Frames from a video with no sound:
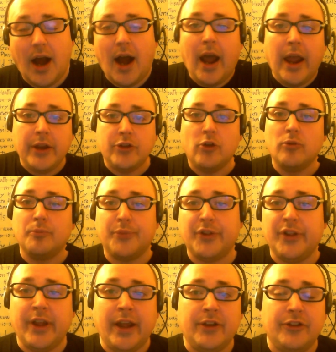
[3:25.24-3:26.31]
I don't
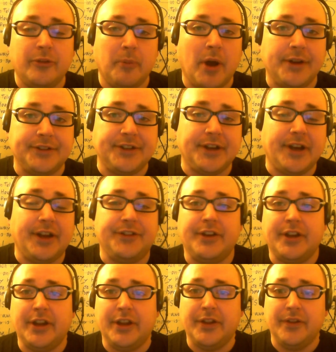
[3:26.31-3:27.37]
plan to monetize
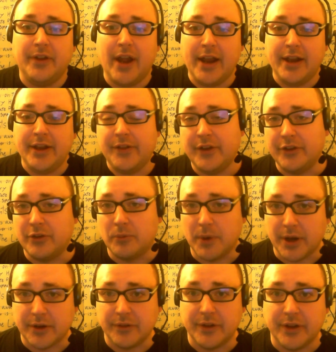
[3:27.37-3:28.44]
anything
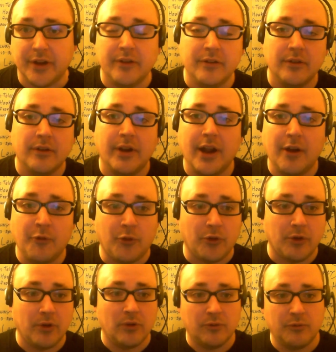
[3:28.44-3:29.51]
directly
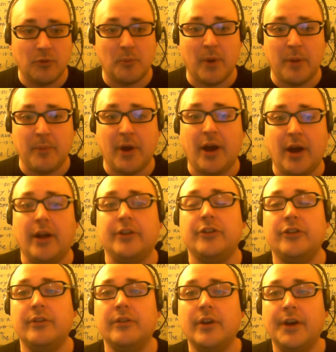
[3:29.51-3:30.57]
ever for my
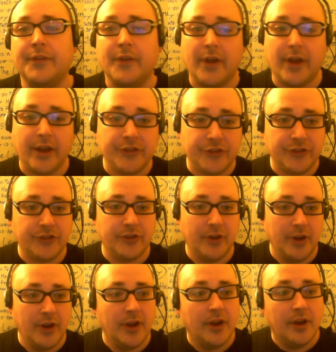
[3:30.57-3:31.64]
mods, unless
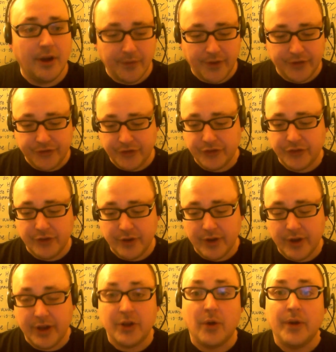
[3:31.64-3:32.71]
it's,
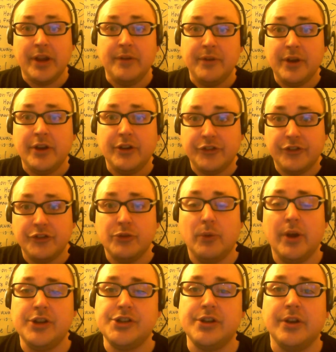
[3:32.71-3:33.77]
you know, even in a
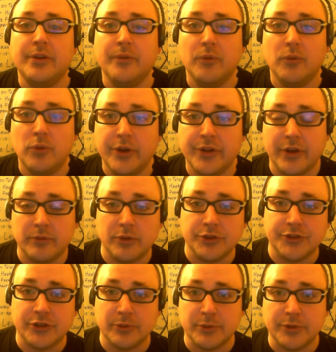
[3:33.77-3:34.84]
situation with Unreal
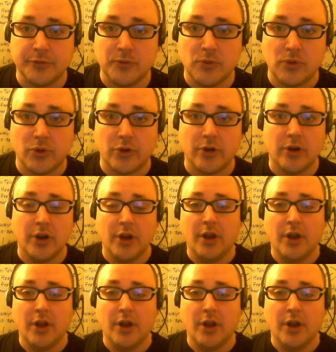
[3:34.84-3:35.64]
Tournament 4,